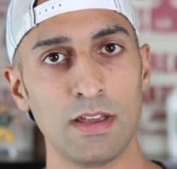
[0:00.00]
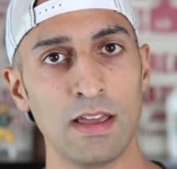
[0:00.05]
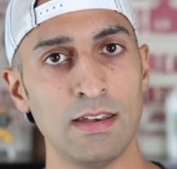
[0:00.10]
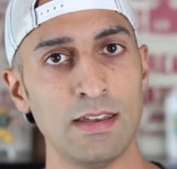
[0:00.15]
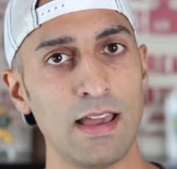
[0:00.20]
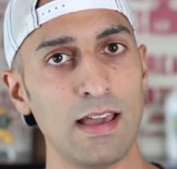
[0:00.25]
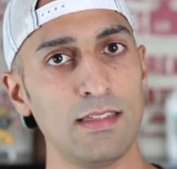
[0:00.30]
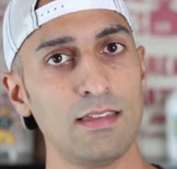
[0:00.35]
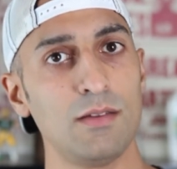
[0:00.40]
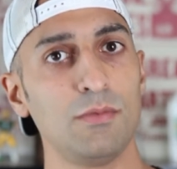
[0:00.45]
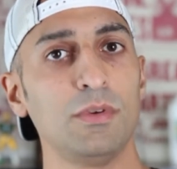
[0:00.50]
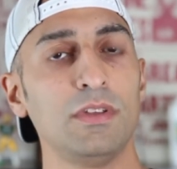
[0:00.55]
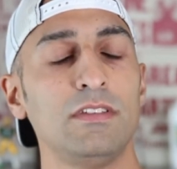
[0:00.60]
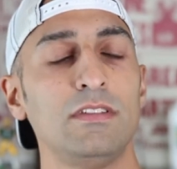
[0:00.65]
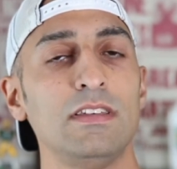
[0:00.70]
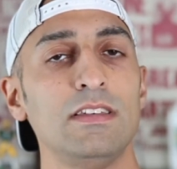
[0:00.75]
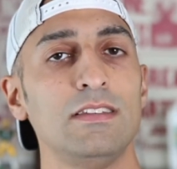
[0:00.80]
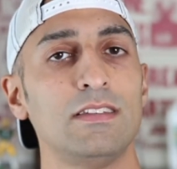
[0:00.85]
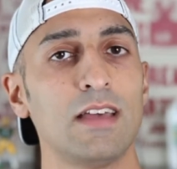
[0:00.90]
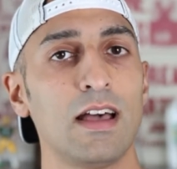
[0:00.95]
And now that we
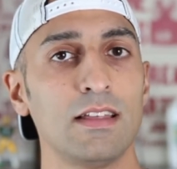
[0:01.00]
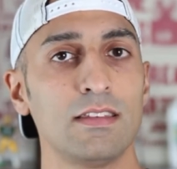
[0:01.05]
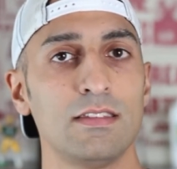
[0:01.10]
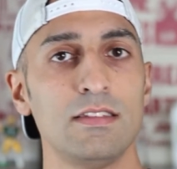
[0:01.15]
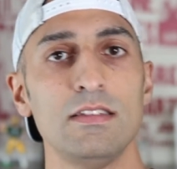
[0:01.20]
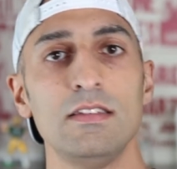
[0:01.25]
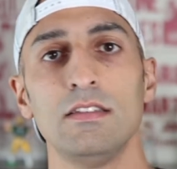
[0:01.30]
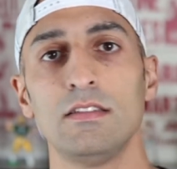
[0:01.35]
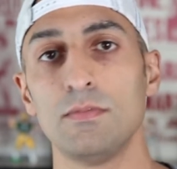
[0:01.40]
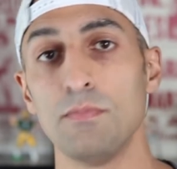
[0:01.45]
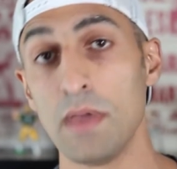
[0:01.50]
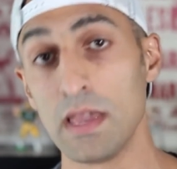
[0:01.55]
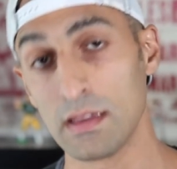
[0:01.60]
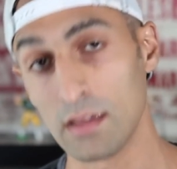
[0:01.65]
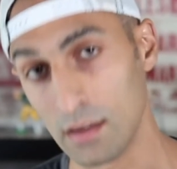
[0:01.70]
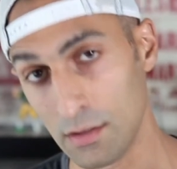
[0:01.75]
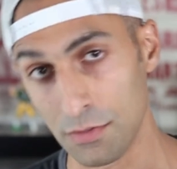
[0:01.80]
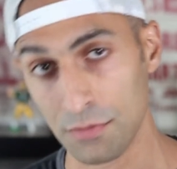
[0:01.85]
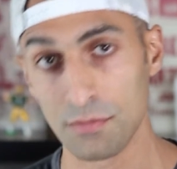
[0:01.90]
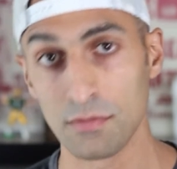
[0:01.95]
see Tatis
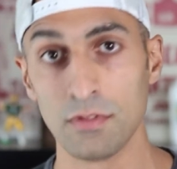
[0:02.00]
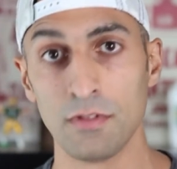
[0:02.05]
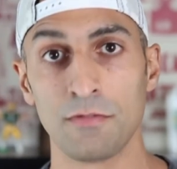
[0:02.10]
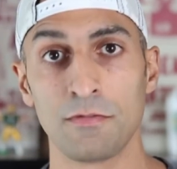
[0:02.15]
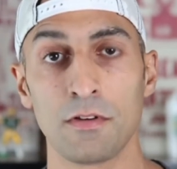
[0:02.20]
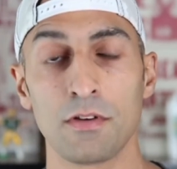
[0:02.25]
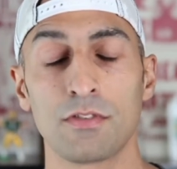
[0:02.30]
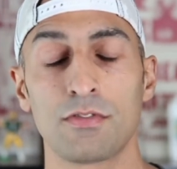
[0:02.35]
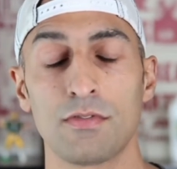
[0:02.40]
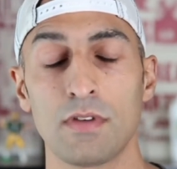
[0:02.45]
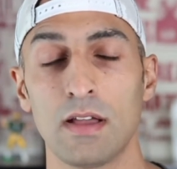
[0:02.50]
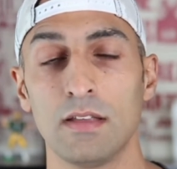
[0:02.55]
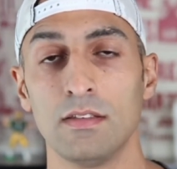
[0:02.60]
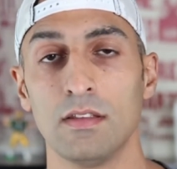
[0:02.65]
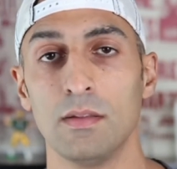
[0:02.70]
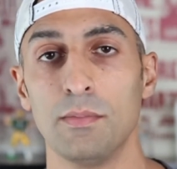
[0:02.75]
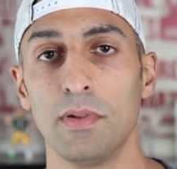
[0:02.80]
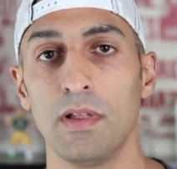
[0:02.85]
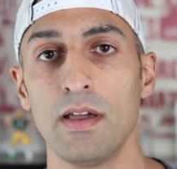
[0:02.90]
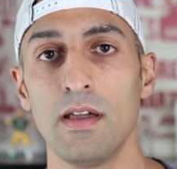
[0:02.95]
making it through the first round
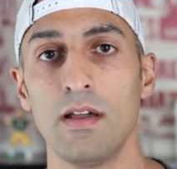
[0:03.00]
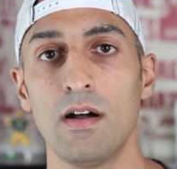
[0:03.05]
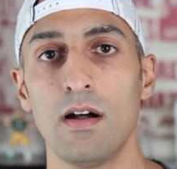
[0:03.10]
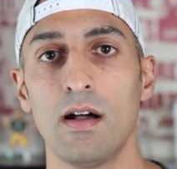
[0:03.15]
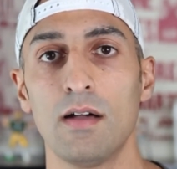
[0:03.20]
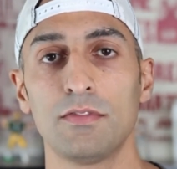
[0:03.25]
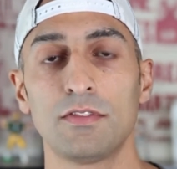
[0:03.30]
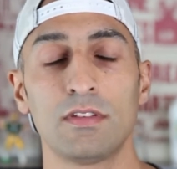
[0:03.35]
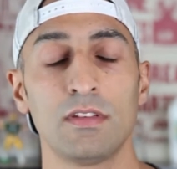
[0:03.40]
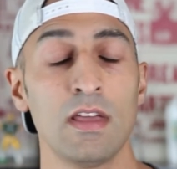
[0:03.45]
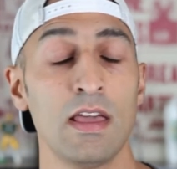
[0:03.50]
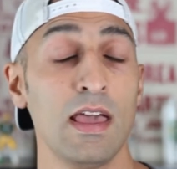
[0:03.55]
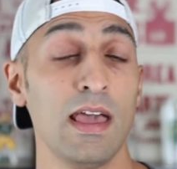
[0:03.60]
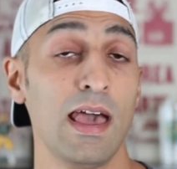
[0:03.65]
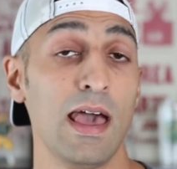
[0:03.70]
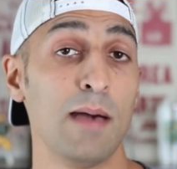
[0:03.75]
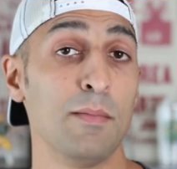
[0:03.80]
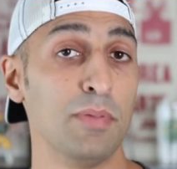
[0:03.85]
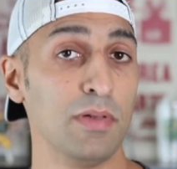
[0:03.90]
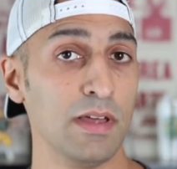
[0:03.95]
of the playoffs
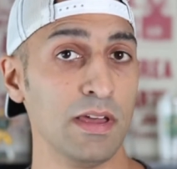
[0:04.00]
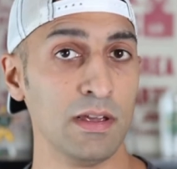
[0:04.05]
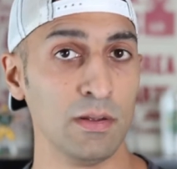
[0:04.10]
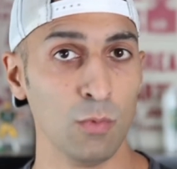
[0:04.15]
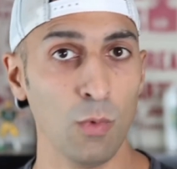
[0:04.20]
and playing